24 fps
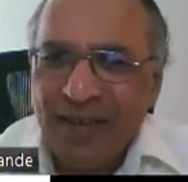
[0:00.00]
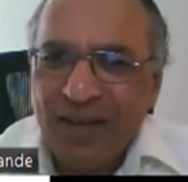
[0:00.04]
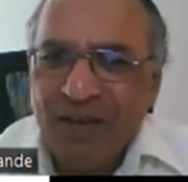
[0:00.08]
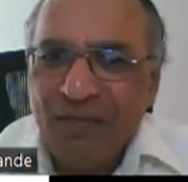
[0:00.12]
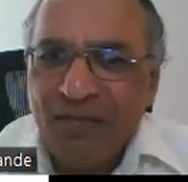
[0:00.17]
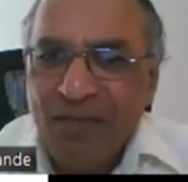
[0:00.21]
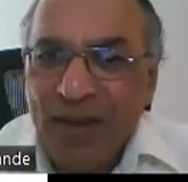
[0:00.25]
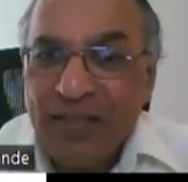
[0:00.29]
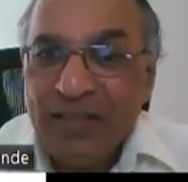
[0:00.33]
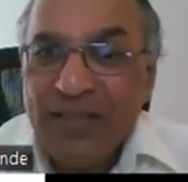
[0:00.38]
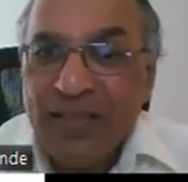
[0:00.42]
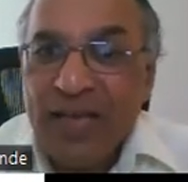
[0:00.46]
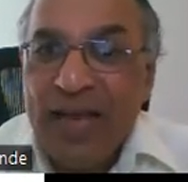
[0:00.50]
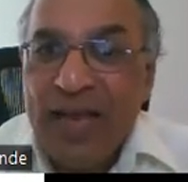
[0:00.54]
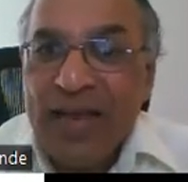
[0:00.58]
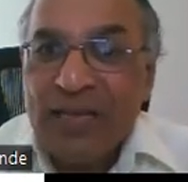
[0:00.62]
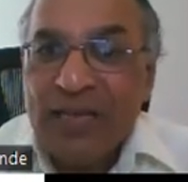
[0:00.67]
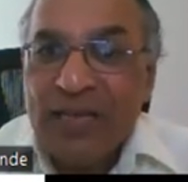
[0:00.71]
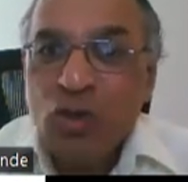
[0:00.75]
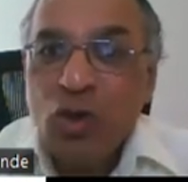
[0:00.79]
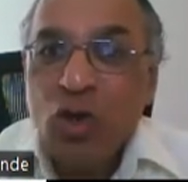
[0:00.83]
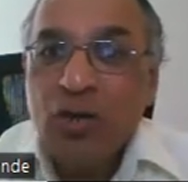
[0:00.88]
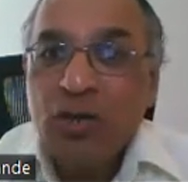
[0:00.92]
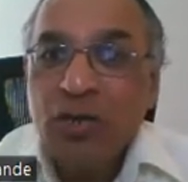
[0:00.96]
When the
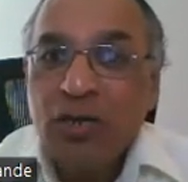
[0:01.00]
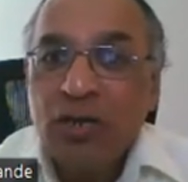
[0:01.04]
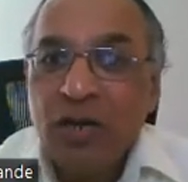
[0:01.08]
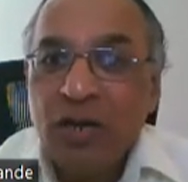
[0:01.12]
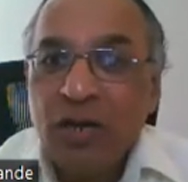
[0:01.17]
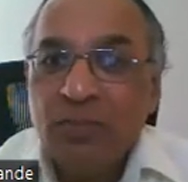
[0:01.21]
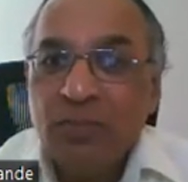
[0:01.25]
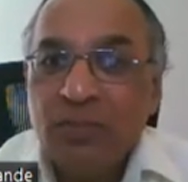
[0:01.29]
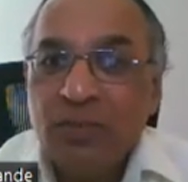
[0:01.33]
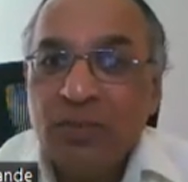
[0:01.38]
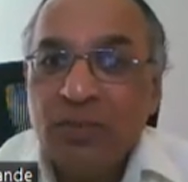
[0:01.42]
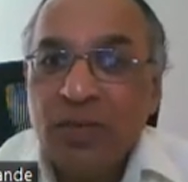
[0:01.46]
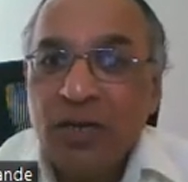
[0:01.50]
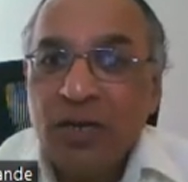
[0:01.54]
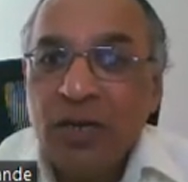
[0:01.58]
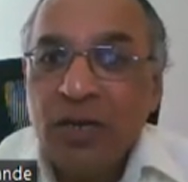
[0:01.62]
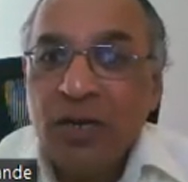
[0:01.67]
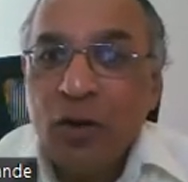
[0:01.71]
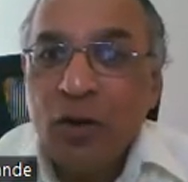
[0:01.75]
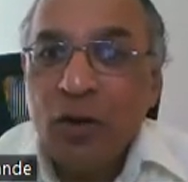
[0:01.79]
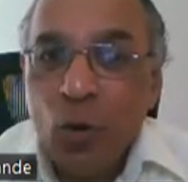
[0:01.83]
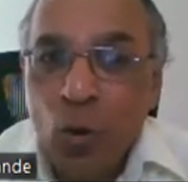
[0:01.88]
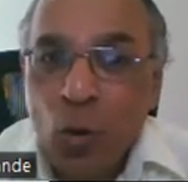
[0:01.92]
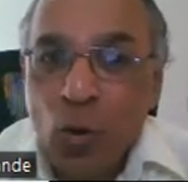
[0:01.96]
axon comes
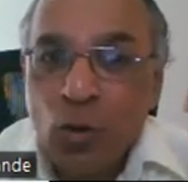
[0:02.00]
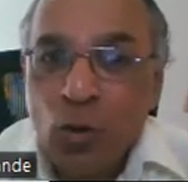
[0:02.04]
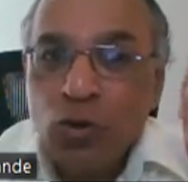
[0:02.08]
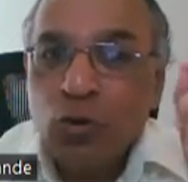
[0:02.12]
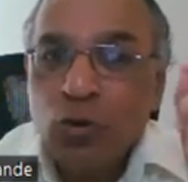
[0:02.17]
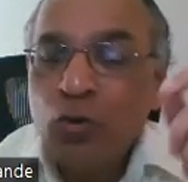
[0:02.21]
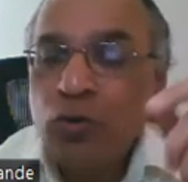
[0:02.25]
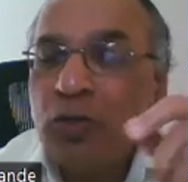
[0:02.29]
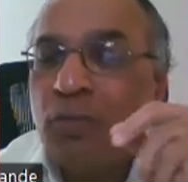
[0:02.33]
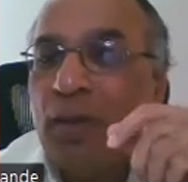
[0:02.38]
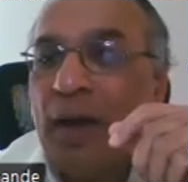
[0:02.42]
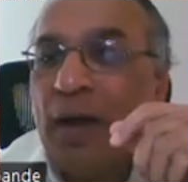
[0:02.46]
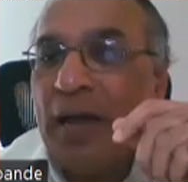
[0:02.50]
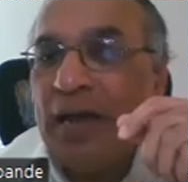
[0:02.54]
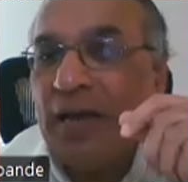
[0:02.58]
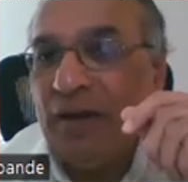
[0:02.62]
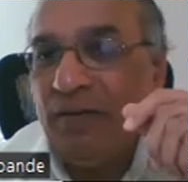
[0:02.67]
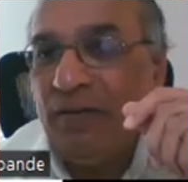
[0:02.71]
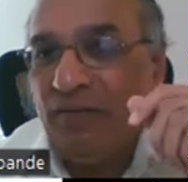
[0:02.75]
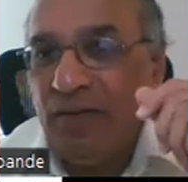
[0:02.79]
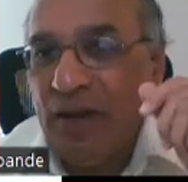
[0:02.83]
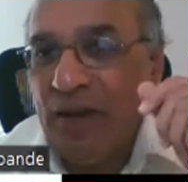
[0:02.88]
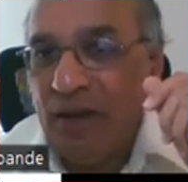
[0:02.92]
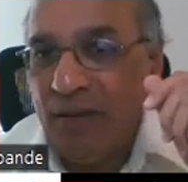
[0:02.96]
close to the
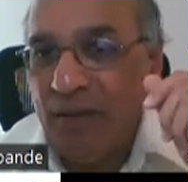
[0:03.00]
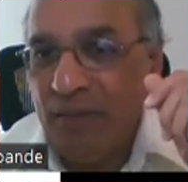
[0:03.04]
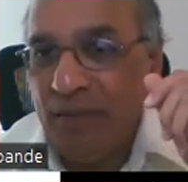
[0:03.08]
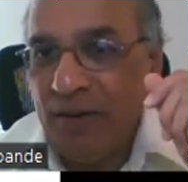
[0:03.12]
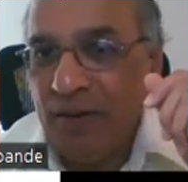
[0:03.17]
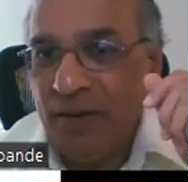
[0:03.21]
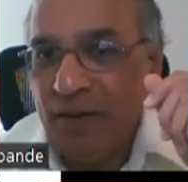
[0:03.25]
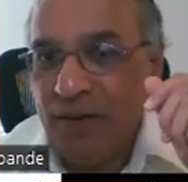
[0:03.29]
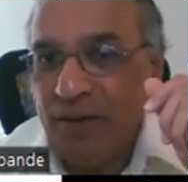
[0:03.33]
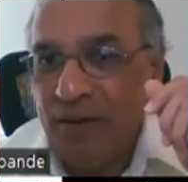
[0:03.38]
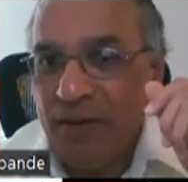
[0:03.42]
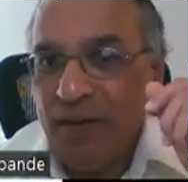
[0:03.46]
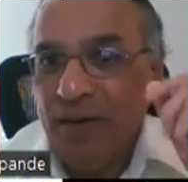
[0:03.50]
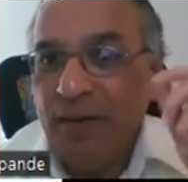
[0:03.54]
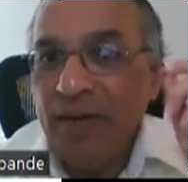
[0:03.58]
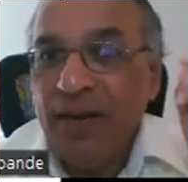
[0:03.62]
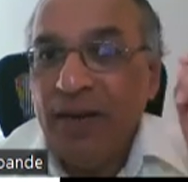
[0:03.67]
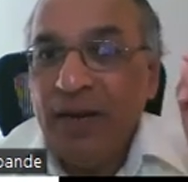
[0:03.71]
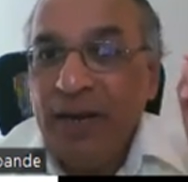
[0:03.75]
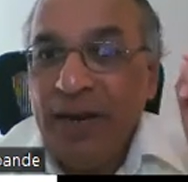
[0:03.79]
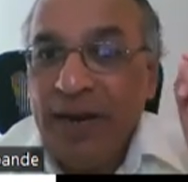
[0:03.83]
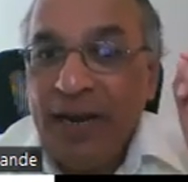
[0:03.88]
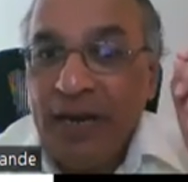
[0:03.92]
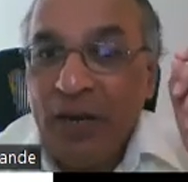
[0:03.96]
myelin fiber,
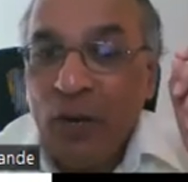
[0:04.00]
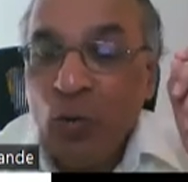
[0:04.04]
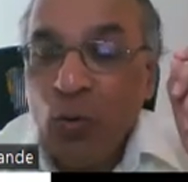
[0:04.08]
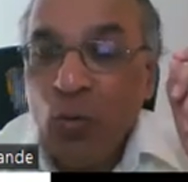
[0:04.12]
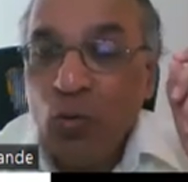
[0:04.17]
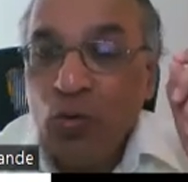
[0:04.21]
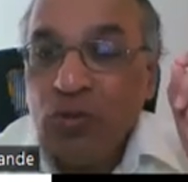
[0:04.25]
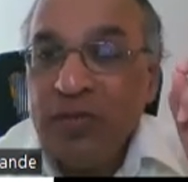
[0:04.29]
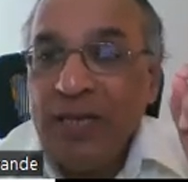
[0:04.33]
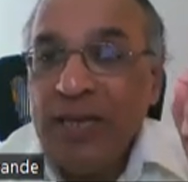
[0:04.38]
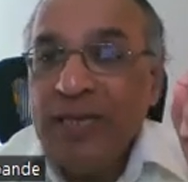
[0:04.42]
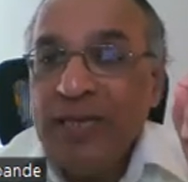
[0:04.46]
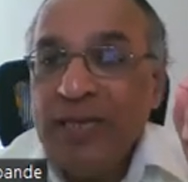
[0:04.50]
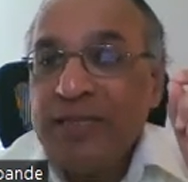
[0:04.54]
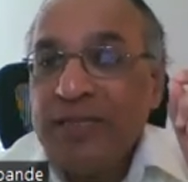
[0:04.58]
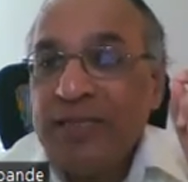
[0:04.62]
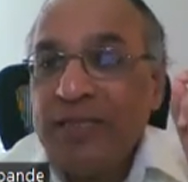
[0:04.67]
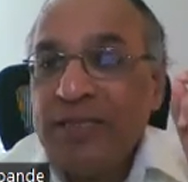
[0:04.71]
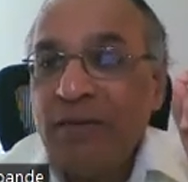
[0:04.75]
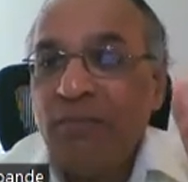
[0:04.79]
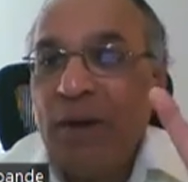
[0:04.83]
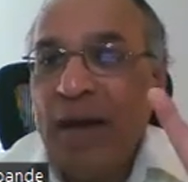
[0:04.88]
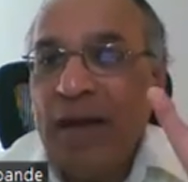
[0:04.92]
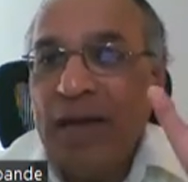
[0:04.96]
it loses
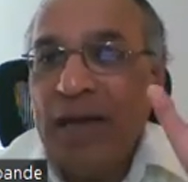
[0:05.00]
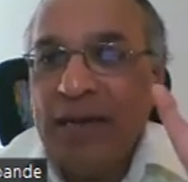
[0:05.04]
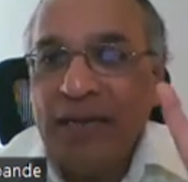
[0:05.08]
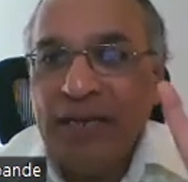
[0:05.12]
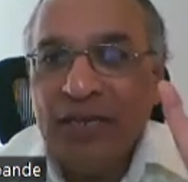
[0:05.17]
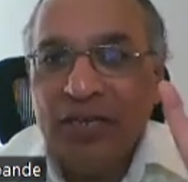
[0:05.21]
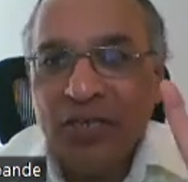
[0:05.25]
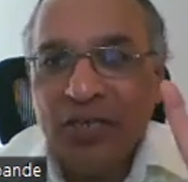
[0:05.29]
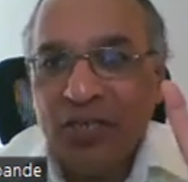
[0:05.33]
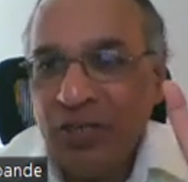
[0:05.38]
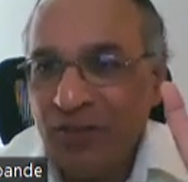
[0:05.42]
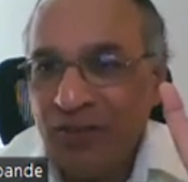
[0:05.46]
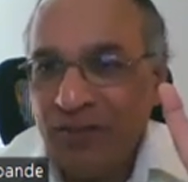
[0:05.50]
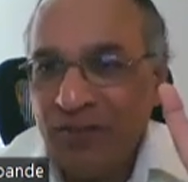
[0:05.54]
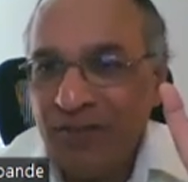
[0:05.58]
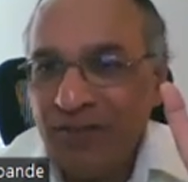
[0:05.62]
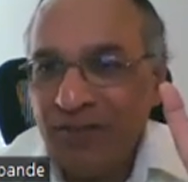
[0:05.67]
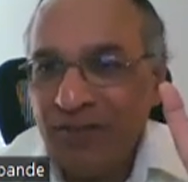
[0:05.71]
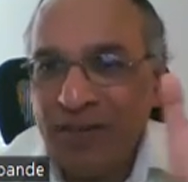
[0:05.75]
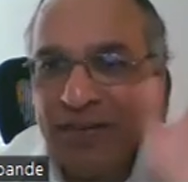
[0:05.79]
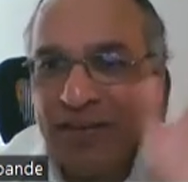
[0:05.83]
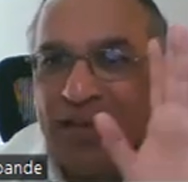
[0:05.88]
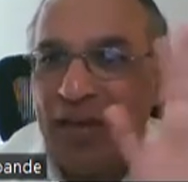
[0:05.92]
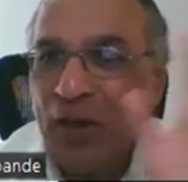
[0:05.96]
the myelin sheath.
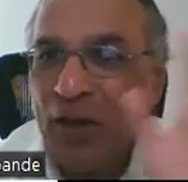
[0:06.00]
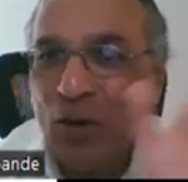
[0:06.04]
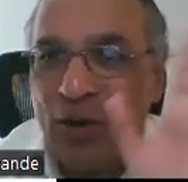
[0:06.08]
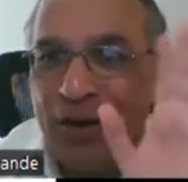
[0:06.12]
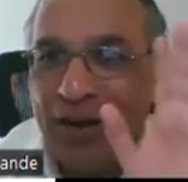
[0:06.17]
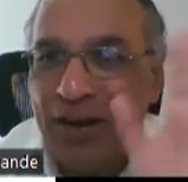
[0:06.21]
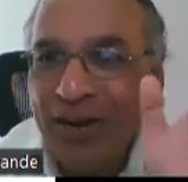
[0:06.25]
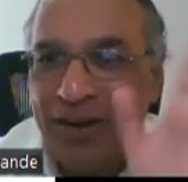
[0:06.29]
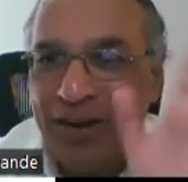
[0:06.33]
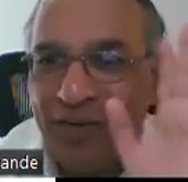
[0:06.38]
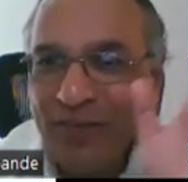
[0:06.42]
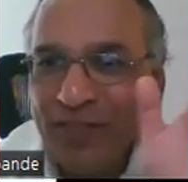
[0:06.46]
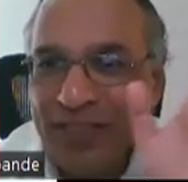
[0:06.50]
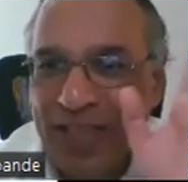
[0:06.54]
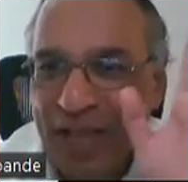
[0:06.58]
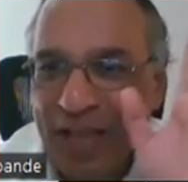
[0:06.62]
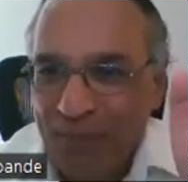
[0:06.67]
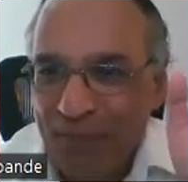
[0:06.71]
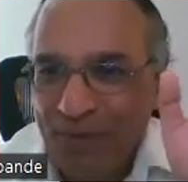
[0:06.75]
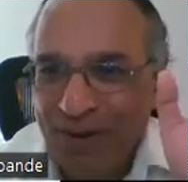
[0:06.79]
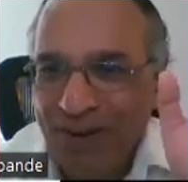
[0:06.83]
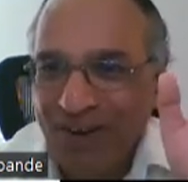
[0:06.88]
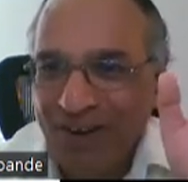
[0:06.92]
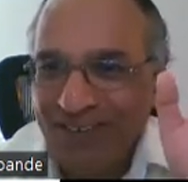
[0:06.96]
It cannot enter with
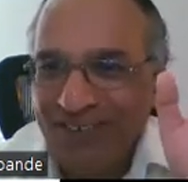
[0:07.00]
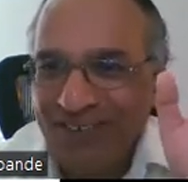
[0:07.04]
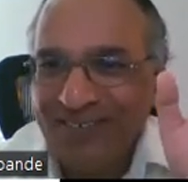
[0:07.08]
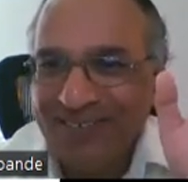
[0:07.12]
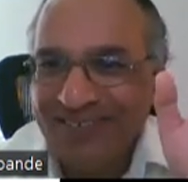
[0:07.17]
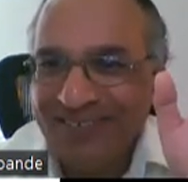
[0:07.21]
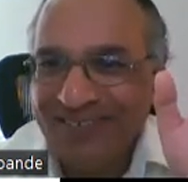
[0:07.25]
apron.